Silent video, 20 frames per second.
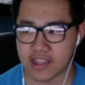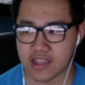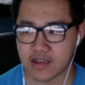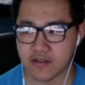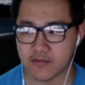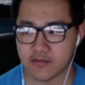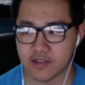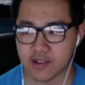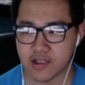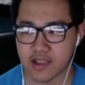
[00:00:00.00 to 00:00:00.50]

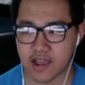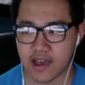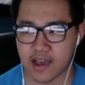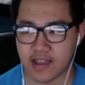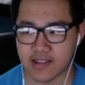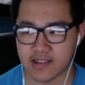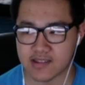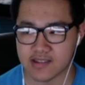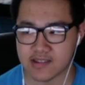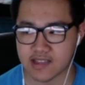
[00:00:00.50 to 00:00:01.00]
of the
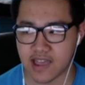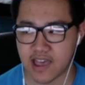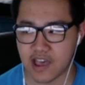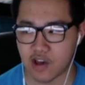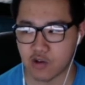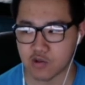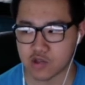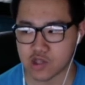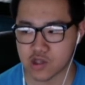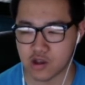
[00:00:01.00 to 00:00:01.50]
line is an
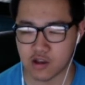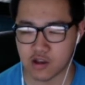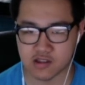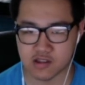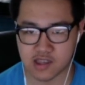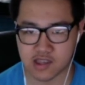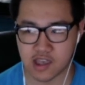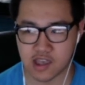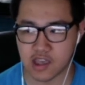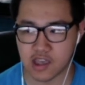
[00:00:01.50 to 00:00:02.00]
L. So I'll
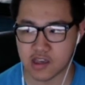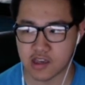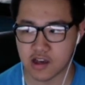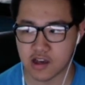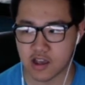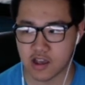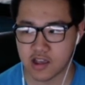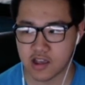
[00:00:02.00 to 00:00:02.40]
say